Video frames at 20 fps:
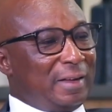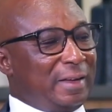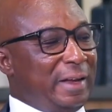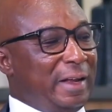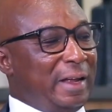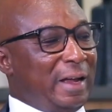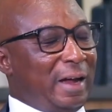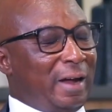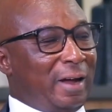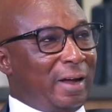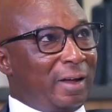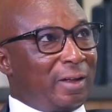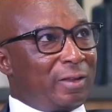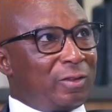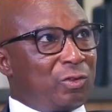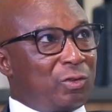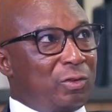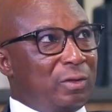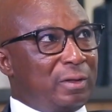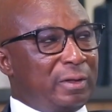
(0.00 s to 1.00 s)
they are
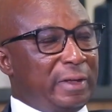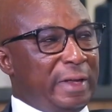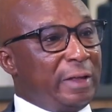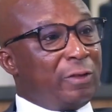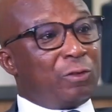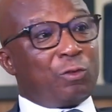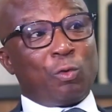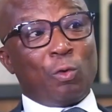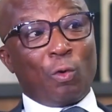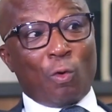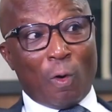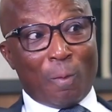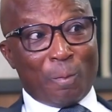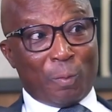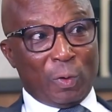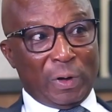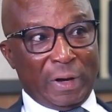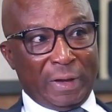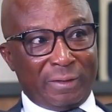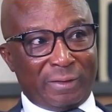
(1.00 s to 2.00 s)
in two
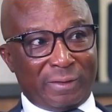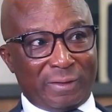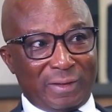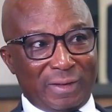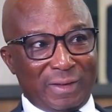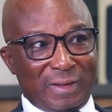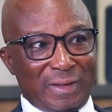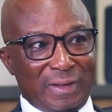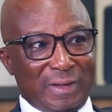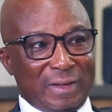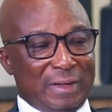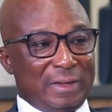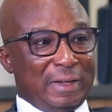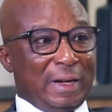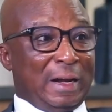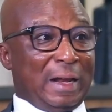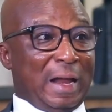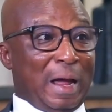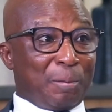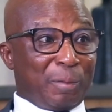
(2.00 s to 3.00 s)
components.
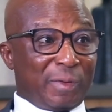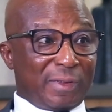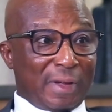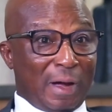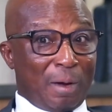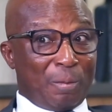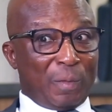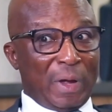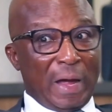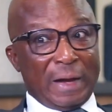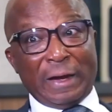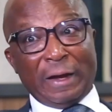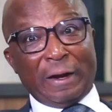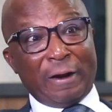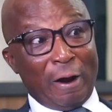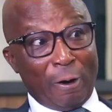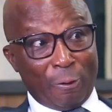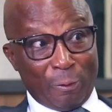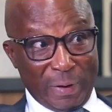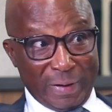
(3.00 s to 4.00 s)
The lump sum and the
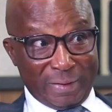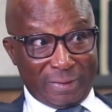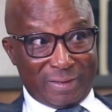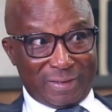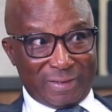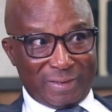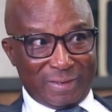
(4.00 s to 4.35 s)
ground rent.